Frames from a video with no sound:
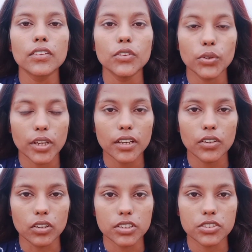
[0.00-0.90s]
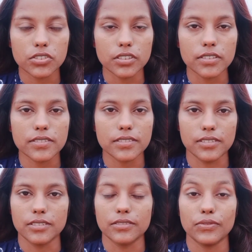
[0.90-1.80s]
You cannot just
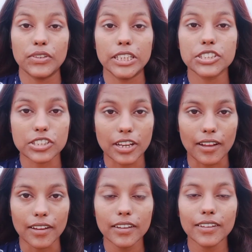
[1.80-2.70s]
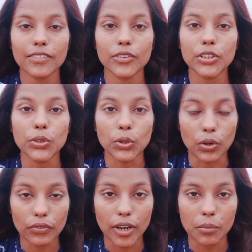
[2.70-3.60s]
feel shy with your
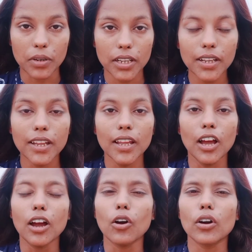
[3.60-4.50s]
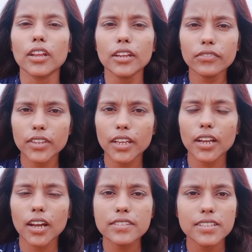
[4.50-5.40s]
family, or if they
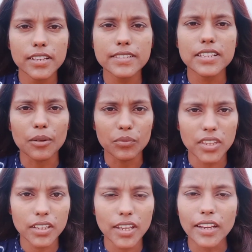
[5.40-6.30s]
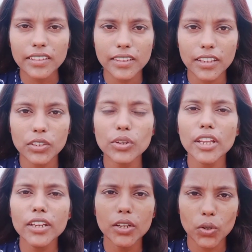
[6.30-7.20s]
are saying something, anything, you can
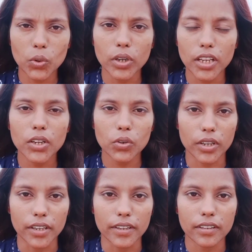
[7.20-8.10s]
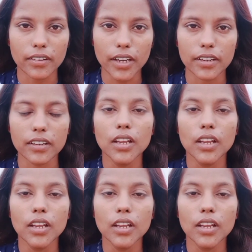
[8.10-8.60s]
ignore it, right?